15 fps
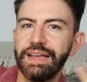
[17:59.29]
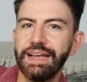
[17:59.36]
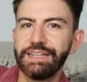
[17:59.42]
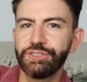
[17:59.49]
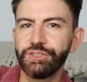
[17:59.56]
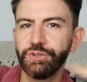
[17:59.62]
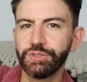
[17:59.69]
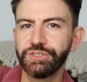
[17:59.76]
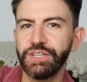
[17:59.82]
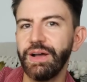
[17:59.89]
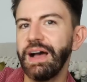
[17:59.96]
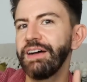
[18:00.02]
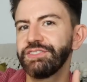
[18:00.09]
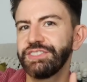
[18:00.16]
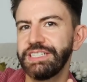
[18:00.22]
it should also
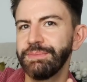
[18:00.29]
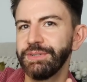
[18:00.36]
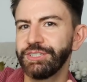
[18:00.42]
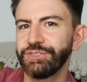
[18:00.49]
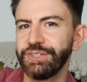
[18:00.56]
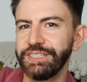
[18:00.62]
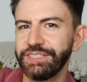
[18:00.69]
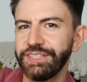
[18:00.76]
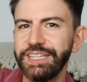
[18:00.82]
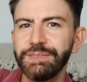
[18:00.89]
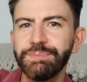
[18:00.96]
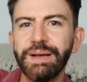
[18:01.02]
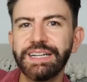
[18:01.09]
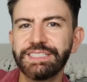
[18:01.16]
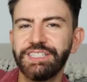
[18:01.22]
have symmetry. So
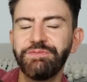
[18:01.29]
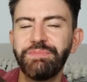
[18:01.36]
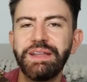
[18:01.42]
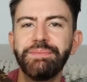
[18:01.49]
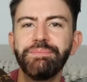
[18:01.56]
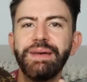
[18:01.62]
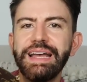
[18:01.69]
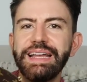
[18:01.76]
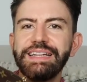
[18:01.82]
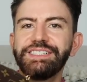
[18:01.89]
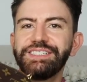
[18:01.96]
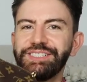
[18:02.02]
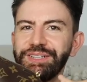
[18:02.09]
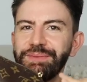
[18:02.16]
these bags have been made